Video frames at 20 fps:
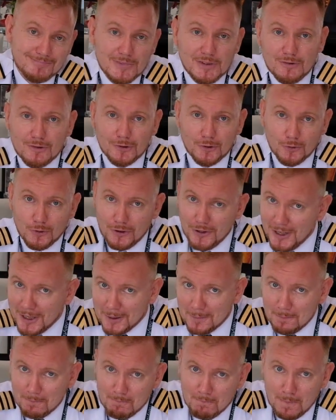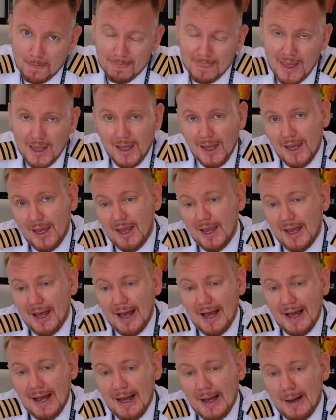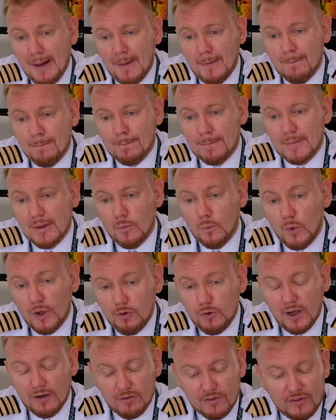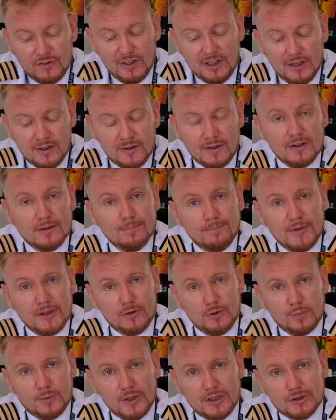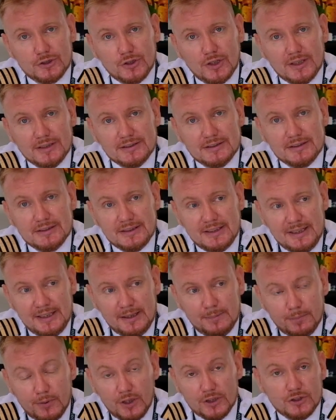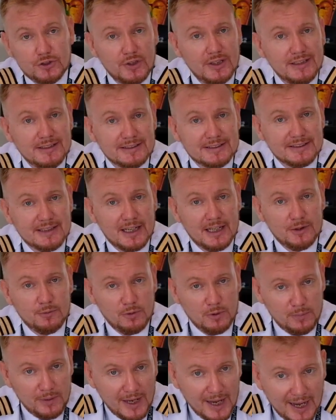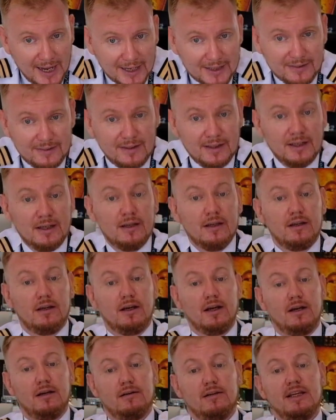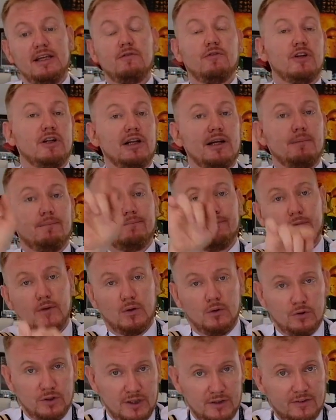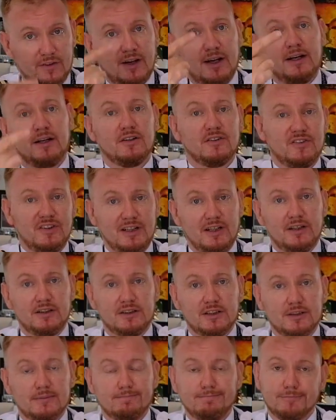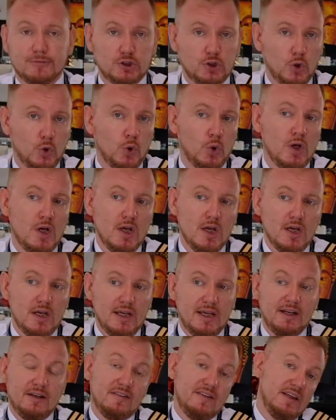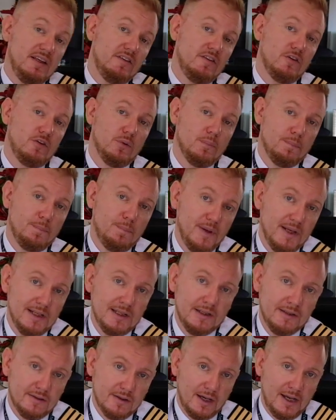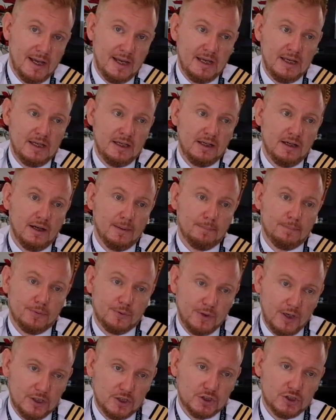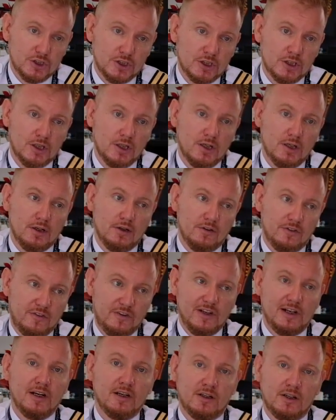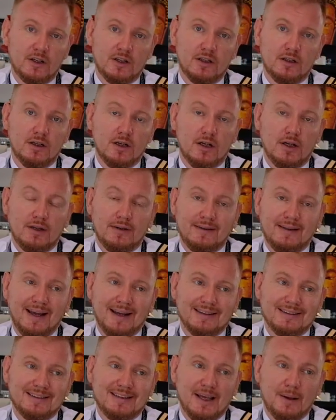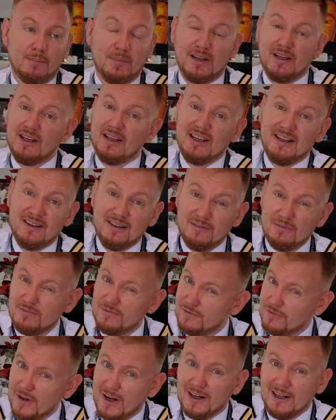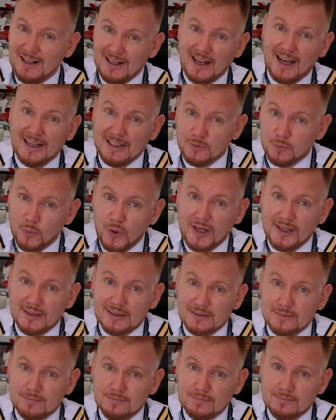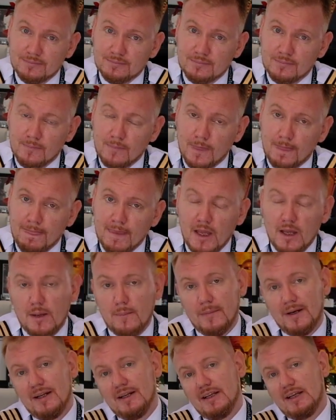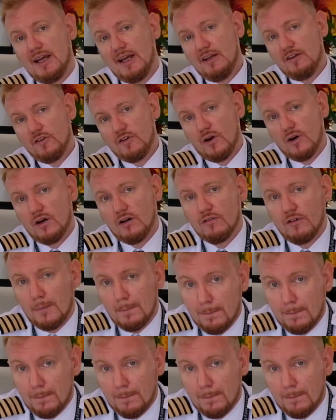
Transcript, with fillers: It's a good thing. Um, when you have a cylinder that you pressurize, the pressure inside will be acting evenly on the entire cylinder. So it is easy to build a, a pressure cylinder that can be e fairly lightweight. But in the case of a